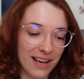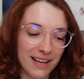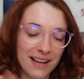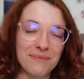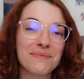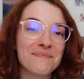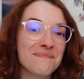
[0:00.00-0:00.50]

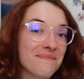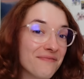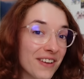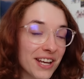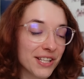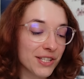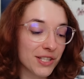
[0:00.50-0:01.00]
I
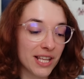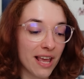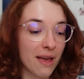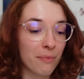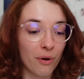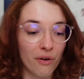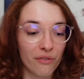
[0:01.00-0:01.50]
think it's De
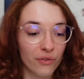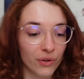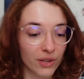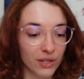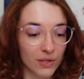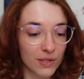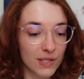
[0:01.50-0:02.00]

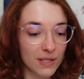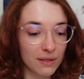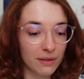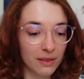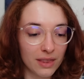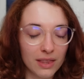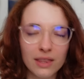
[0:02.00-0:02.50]
Profundus
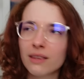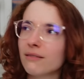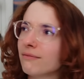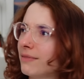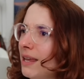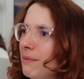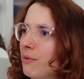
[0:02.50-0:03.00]

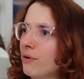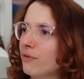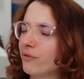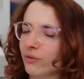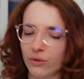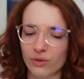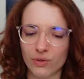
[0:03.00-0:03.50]

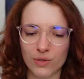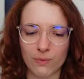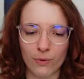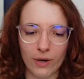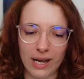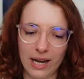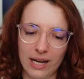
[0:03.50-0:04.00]

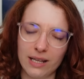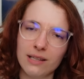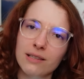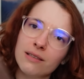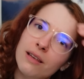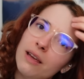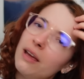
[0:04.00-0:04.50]

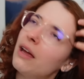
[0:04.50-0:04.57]
Borealis.